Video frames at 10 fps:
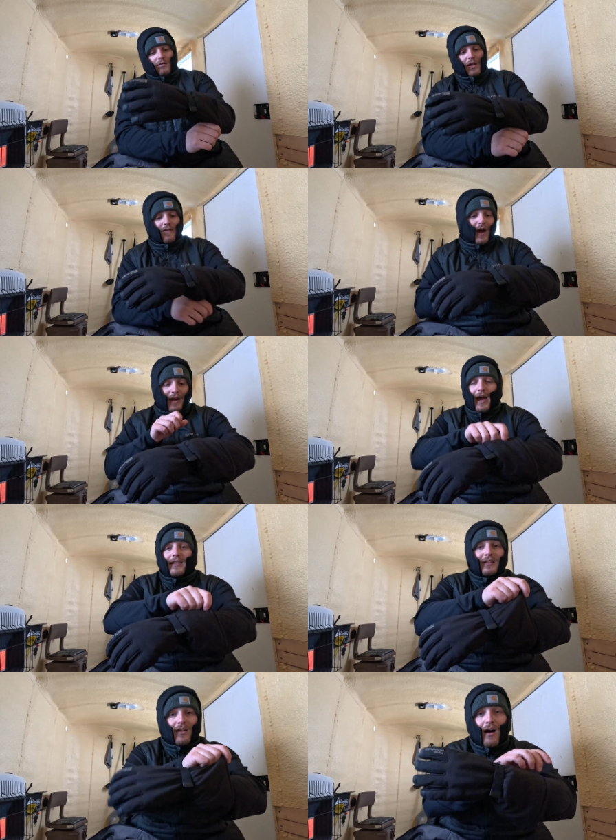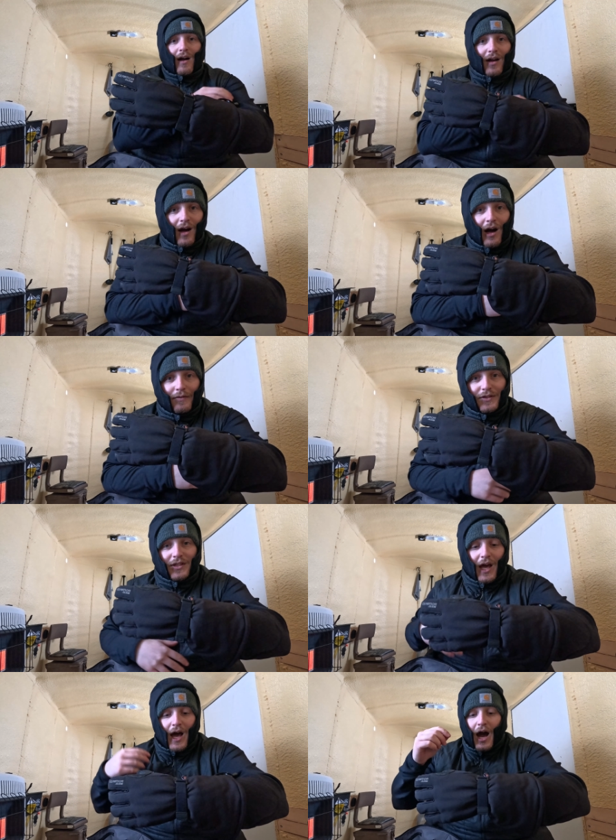They've got nice long
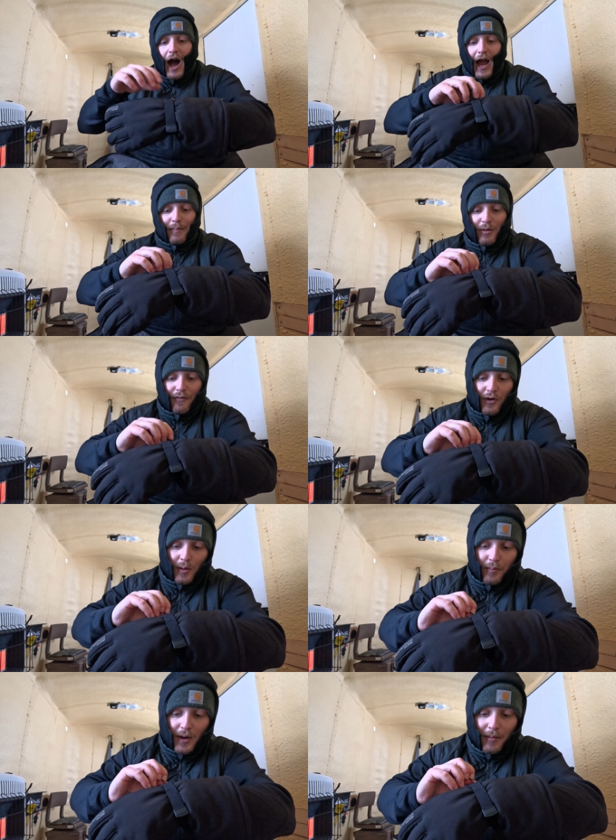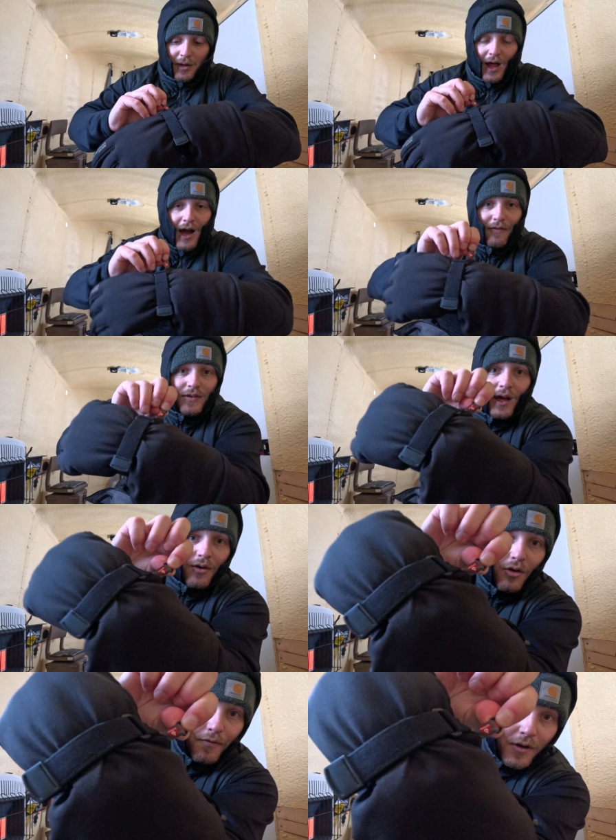cuffs. I prefer Primaloft. I don't
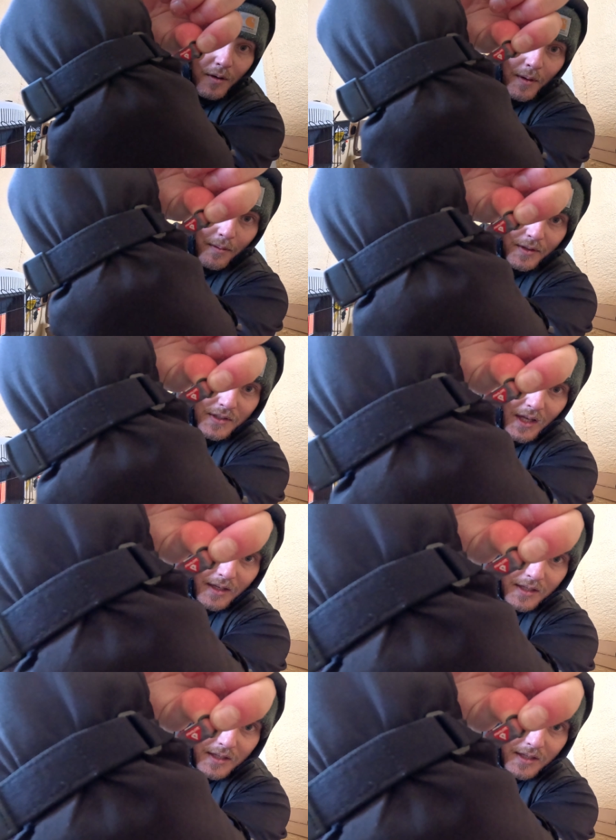know if you're going to be able to see that